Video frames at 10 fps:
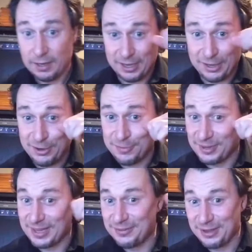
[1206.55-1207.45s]
I couldn't
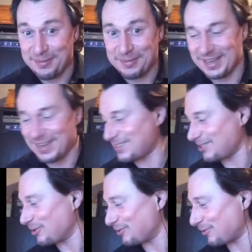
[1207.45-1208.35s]
believe how many I
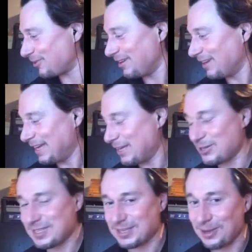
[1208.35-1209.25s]
sold for.
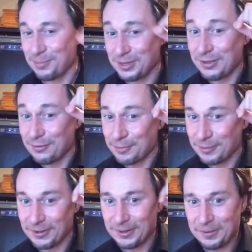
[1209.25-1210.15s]
It's
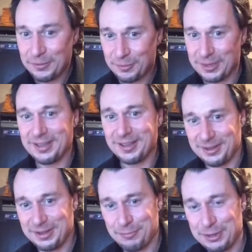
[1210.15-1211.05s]
unbelievable.
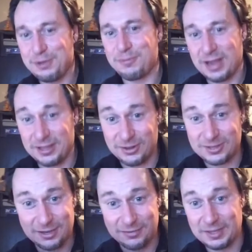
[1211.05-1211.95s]
When you brand
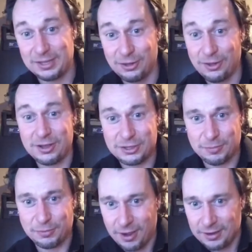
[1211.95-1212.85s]
yourself, then you launch a
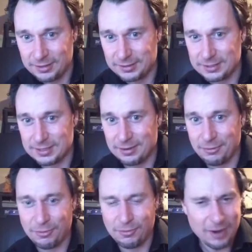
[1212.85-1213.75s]
product. It's like,
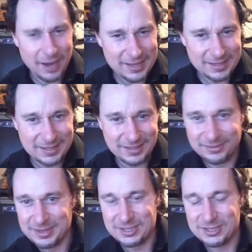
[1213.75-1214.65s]
what?
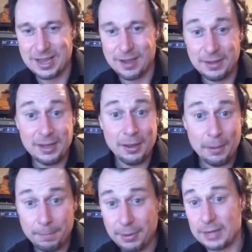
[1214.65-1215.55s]
What just happened?
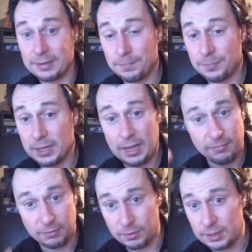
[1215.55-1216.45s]
But
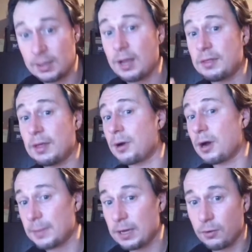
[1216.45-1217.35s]
everyone that
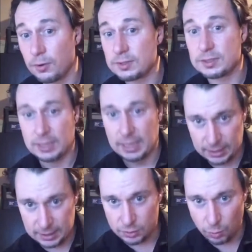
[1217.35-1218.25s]
bought my course and
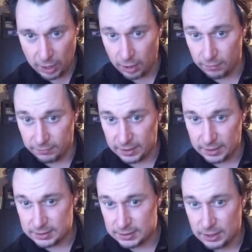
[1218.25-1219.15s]
is aware of
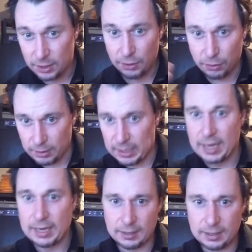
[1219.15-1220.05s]
this, they're
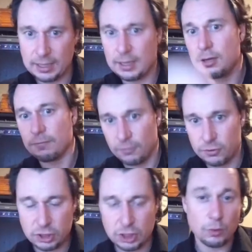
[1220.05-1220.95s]
getting the
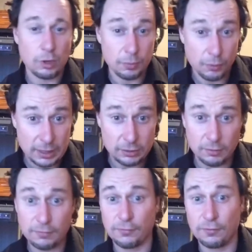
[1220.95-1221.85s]
version
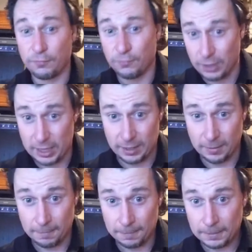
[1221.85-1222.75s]
1.2 for free.
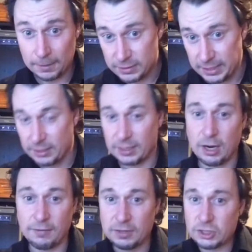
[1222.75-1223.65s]
So I took it
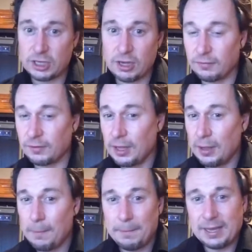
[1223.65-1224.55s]
off the shelf
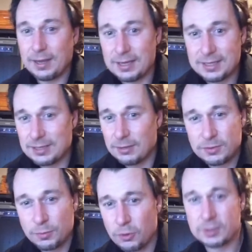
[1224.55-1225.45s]
because there
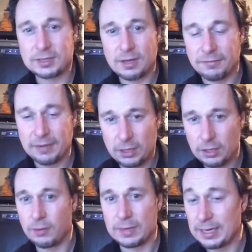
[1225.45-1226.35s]
was more stuff I
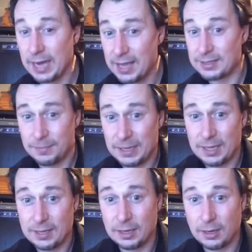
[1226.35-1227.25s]
knew and it had to be
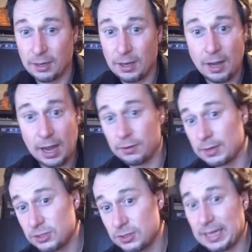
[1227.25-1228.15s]
in there. I know
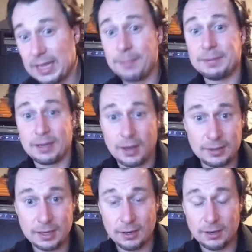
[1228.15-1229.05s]
I should have kept it
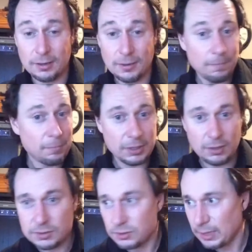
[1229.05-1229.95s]
on there, but
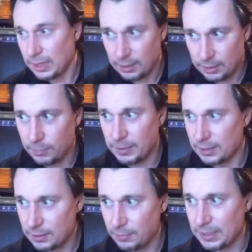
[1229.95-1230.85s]
no, it's okay. There'll
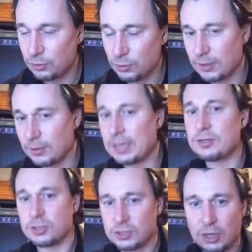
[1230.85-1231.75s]
be Twitter
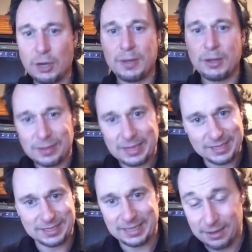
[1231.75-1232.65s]
Ninja is going to be
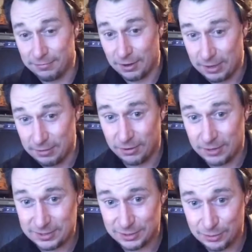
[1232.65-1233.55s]
released again very,
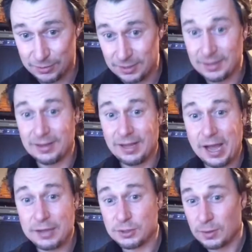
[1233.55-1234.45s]
very soon.
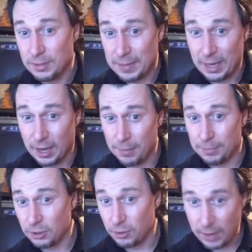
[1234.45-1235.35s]
I just want to make a
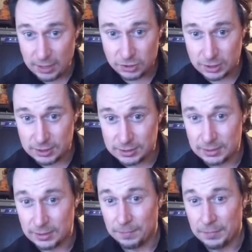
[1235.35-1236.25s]
couple of corrections
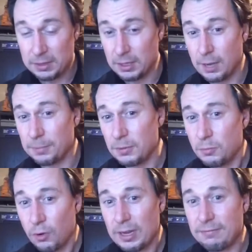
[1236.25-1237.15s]
and a couple of
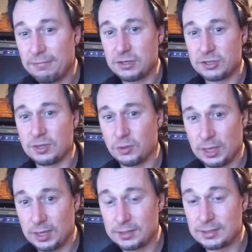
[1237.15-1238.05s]
more efficient
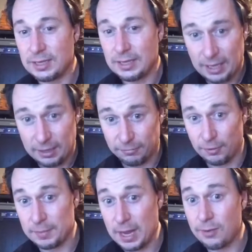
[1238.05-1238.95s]
things. And
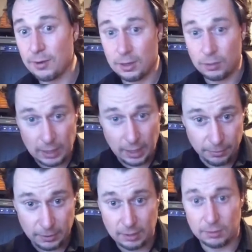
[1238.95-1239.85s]
from now on, when I
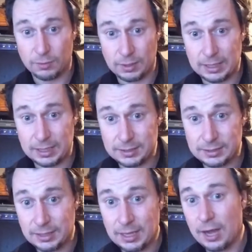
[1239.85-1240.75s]
put out a release,
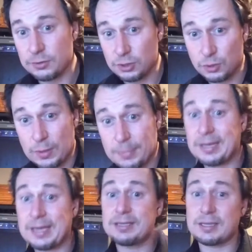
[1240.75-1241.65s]
I'll just
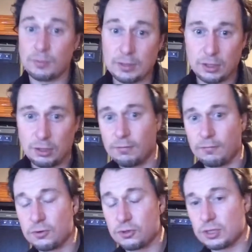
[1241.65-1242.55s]
replace it with the new
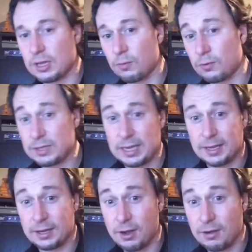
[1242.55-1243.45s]
version. I won't
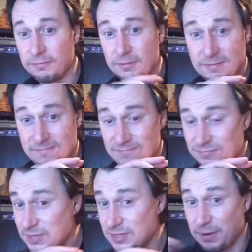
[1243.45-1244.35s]
take it off.
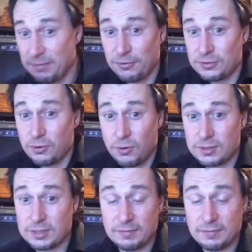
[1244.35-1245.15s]
This is my first course.